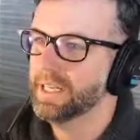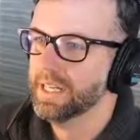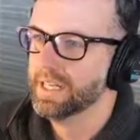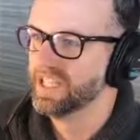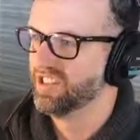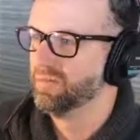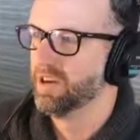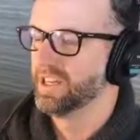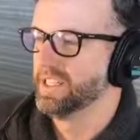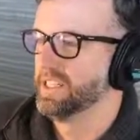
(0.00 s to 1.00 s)
this
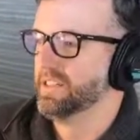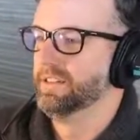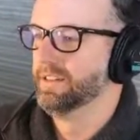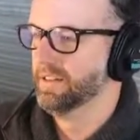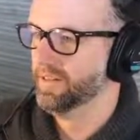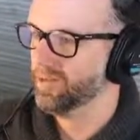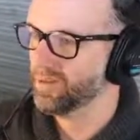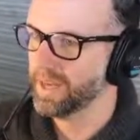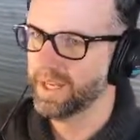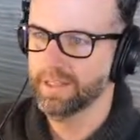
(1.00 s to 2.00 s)
spot for
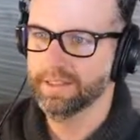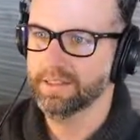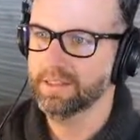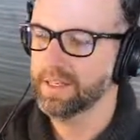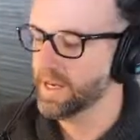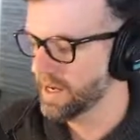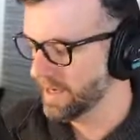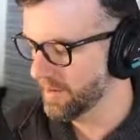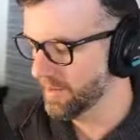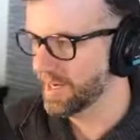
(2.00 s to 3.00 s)
me.
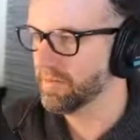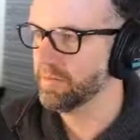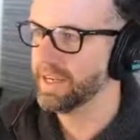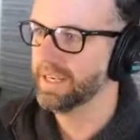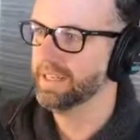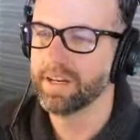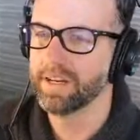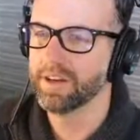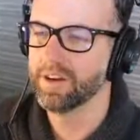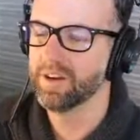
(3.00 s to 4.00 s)
And bring it back.
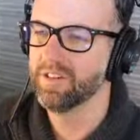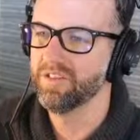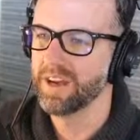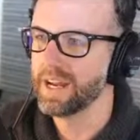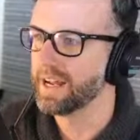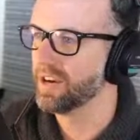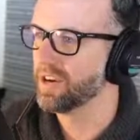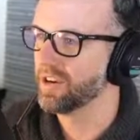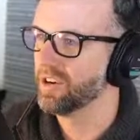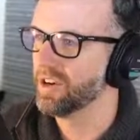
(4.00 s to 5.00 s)
Let go fan line
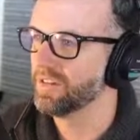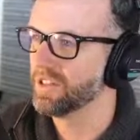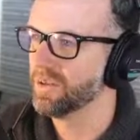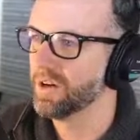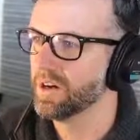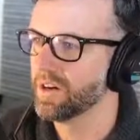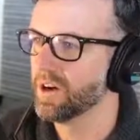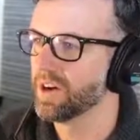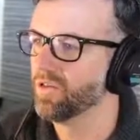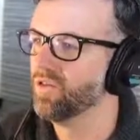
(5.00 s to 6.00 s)
arc curve. So we are on
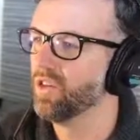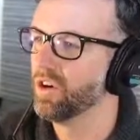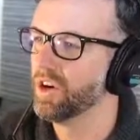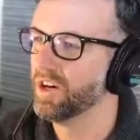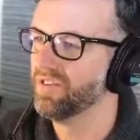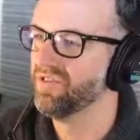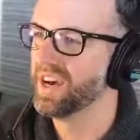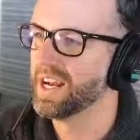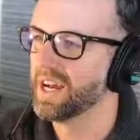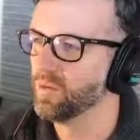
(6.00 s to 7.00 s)
arc 4,
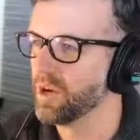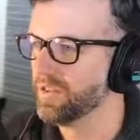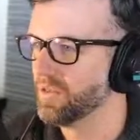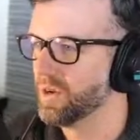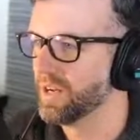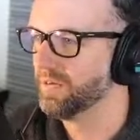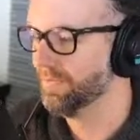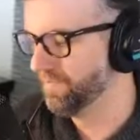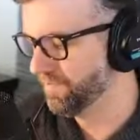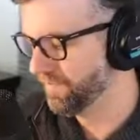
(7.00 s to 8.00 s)
fan line 1/1.
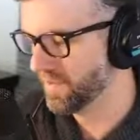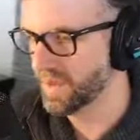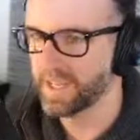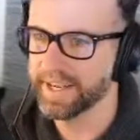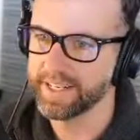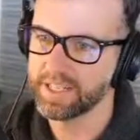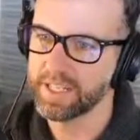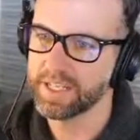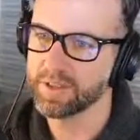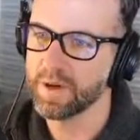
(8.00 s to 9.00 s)
Okay, so that's my